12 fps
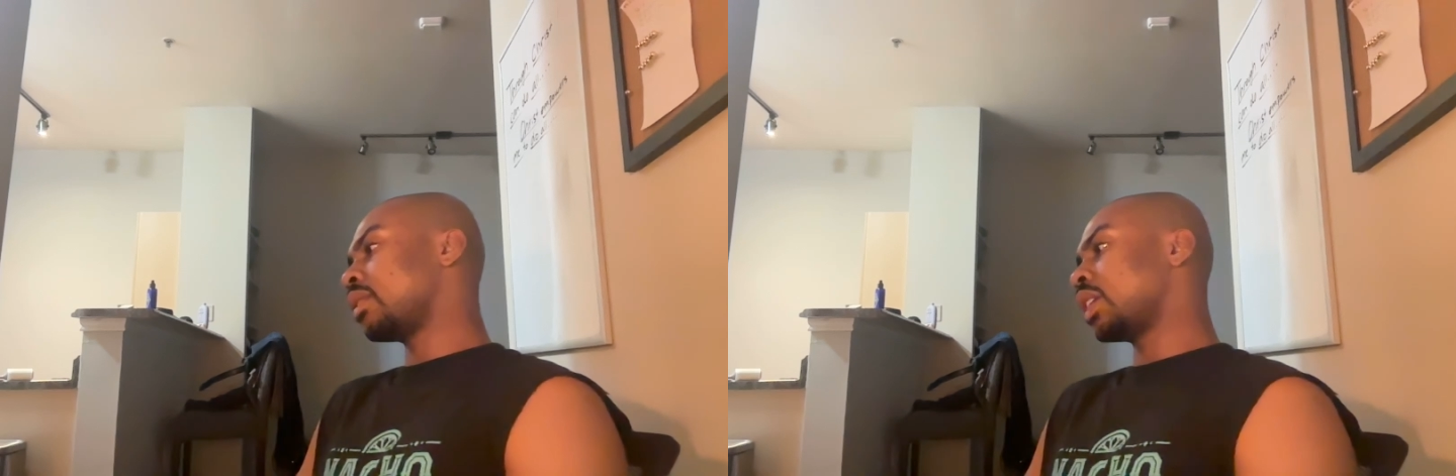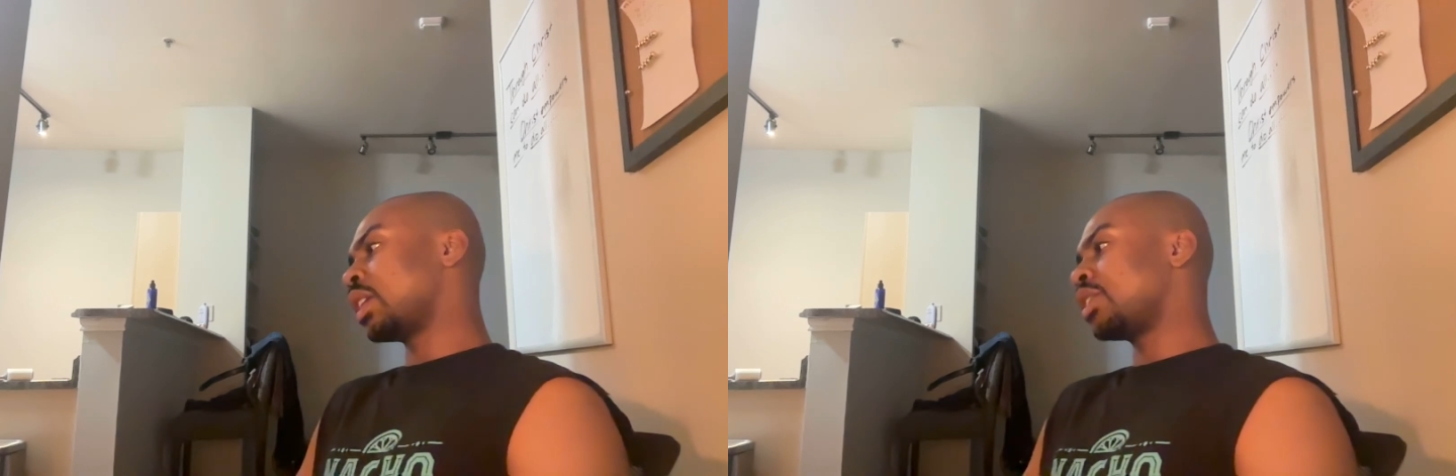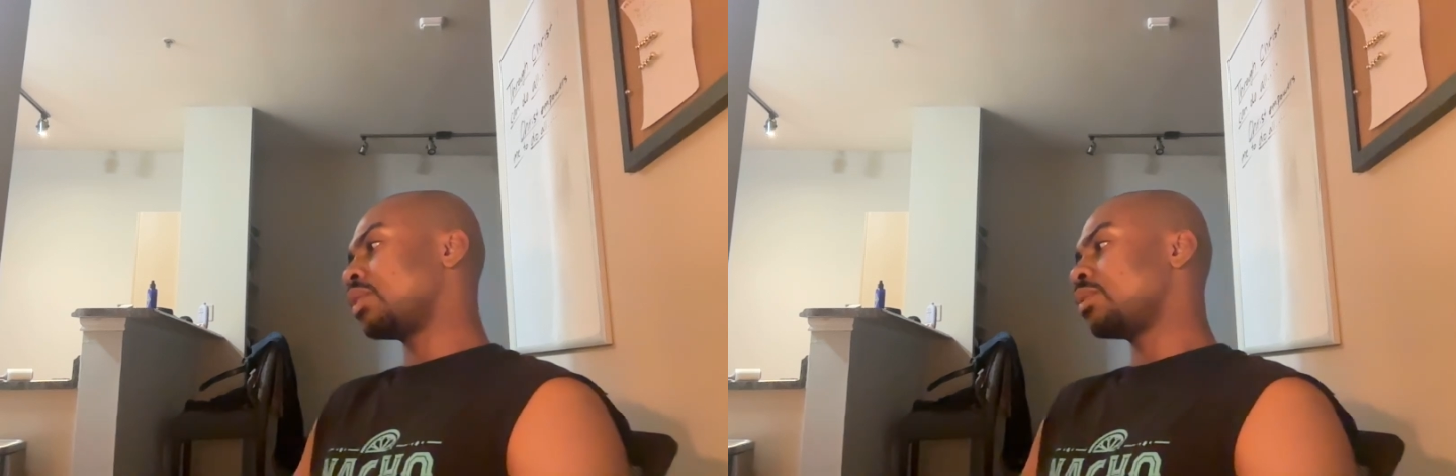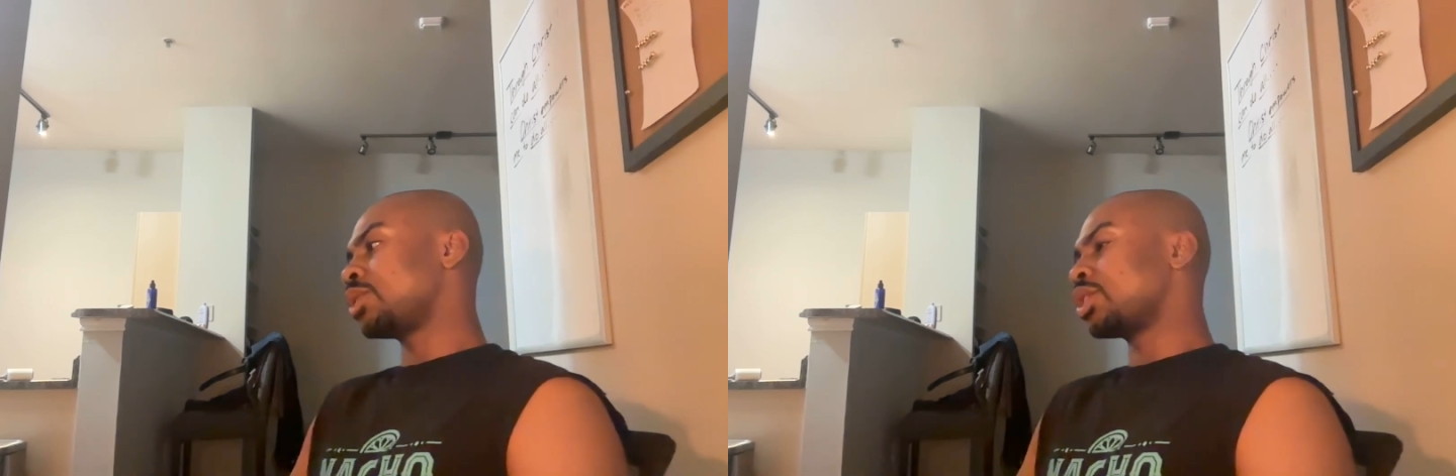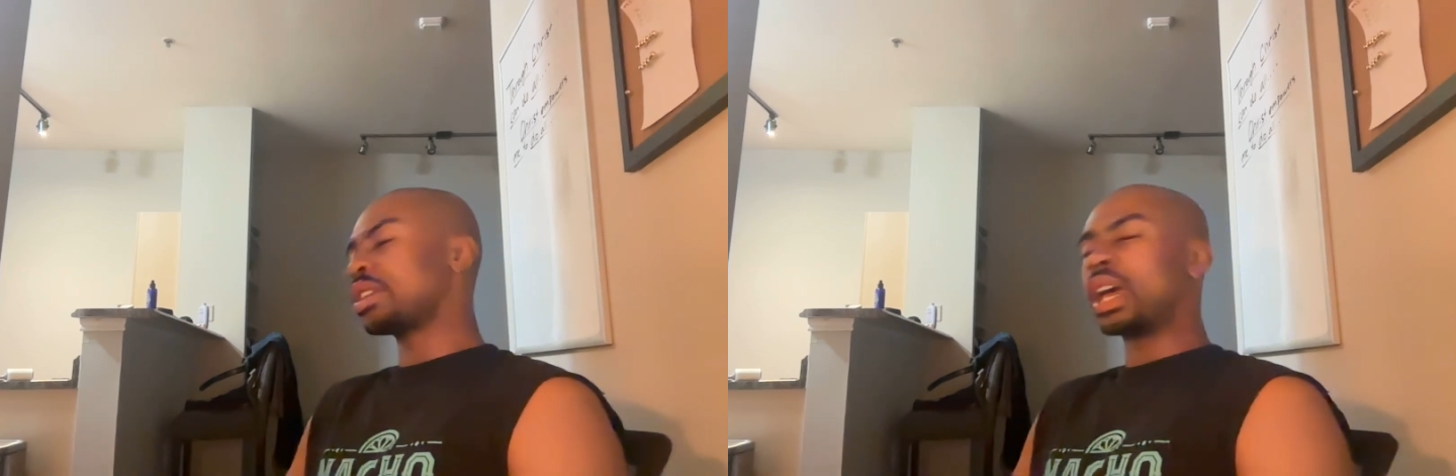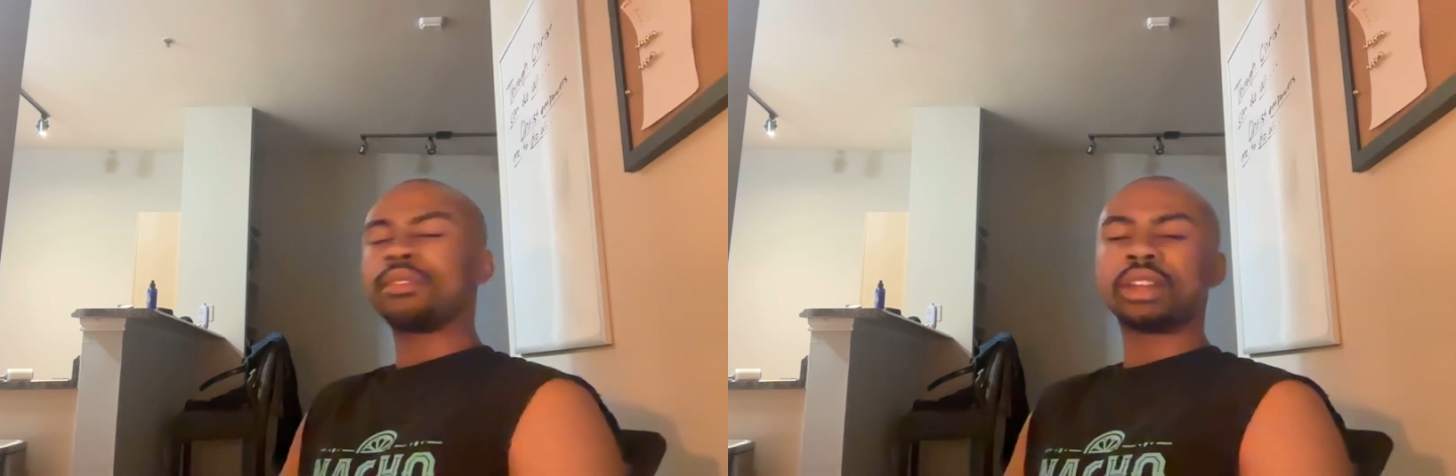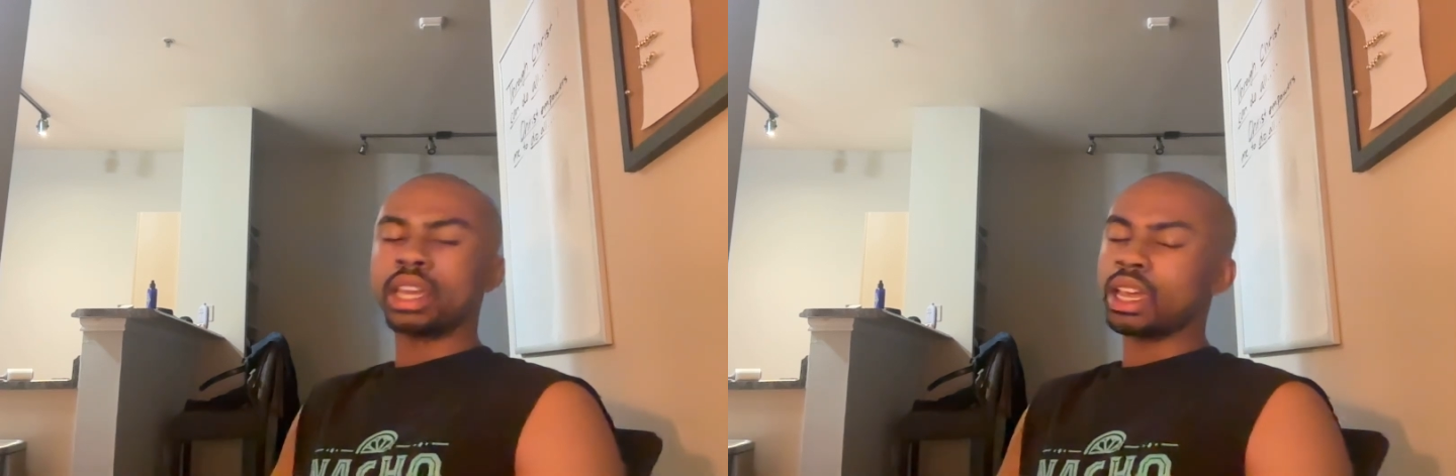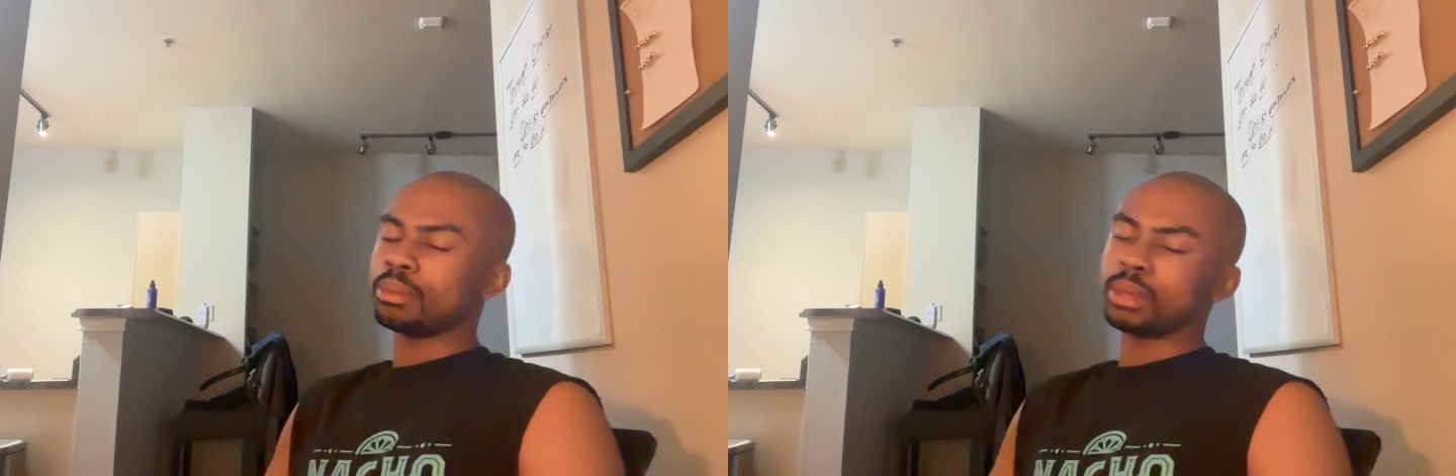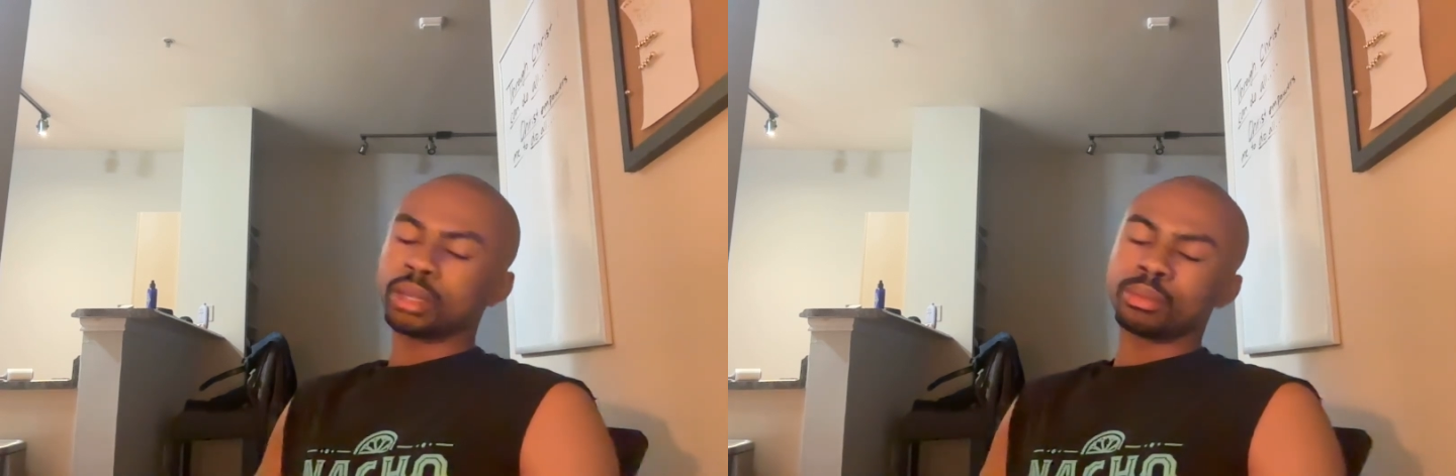I just haven't had
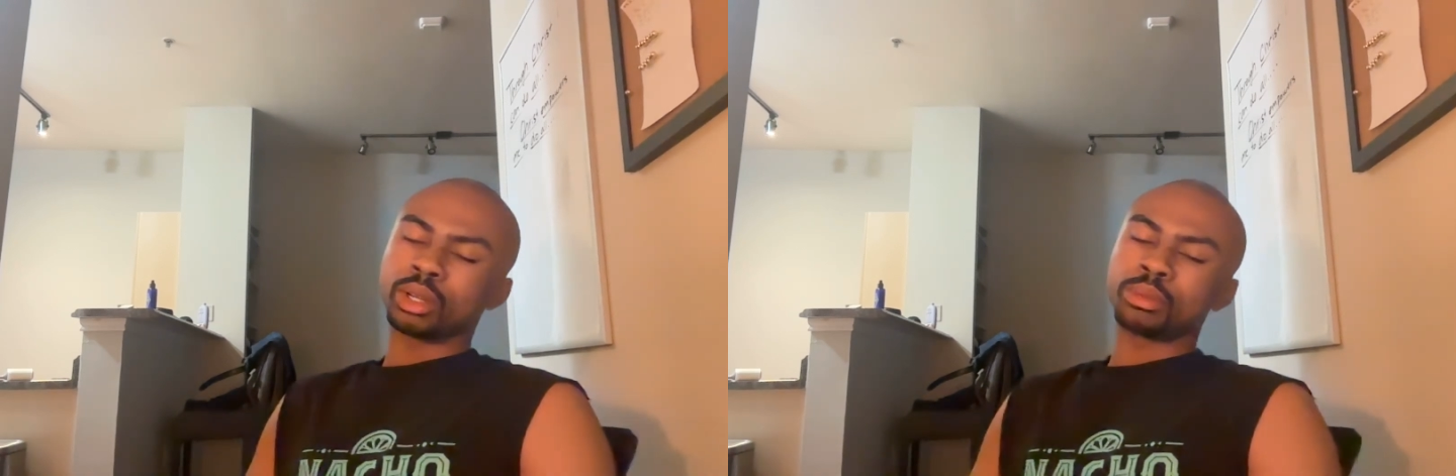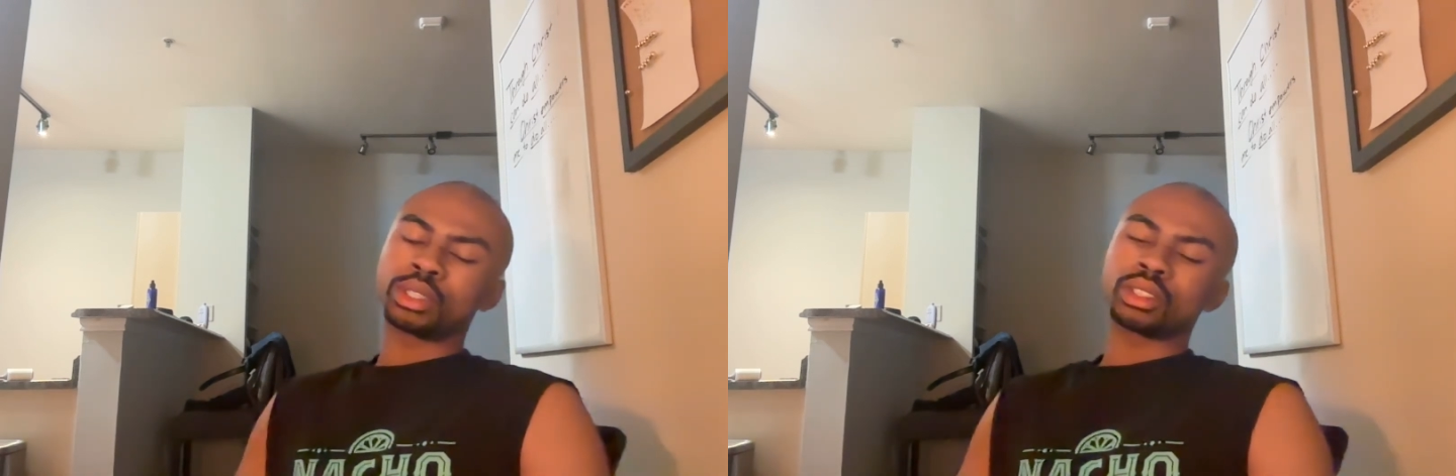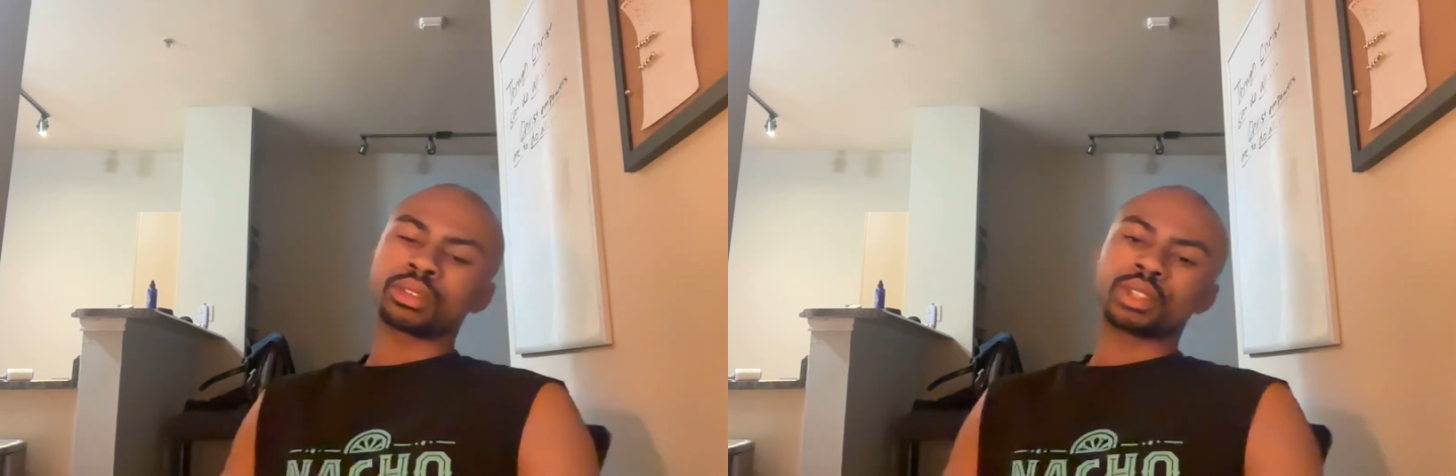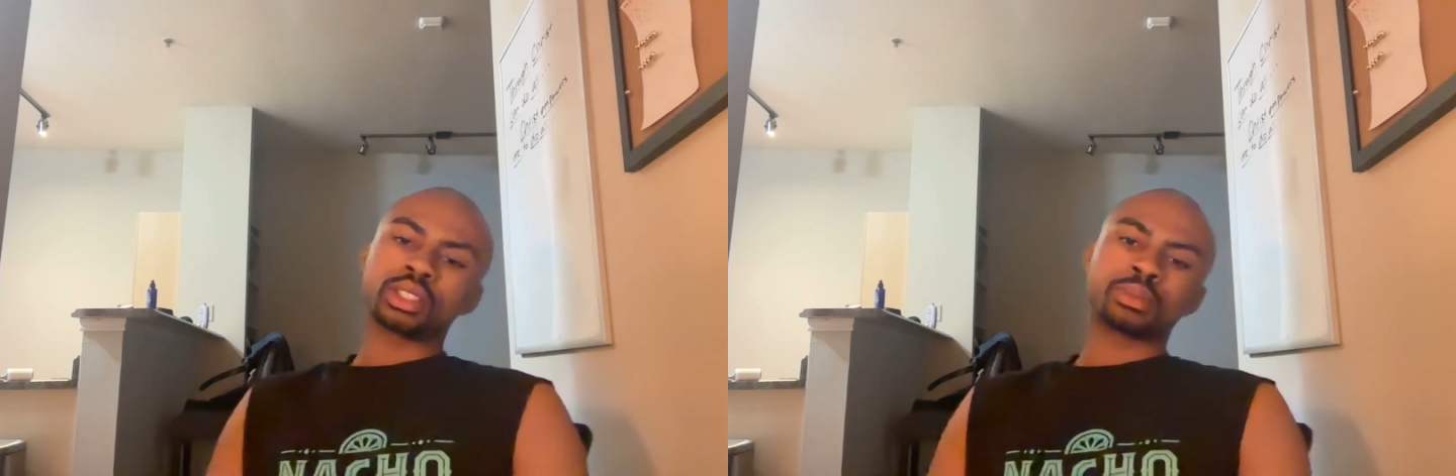many moments over these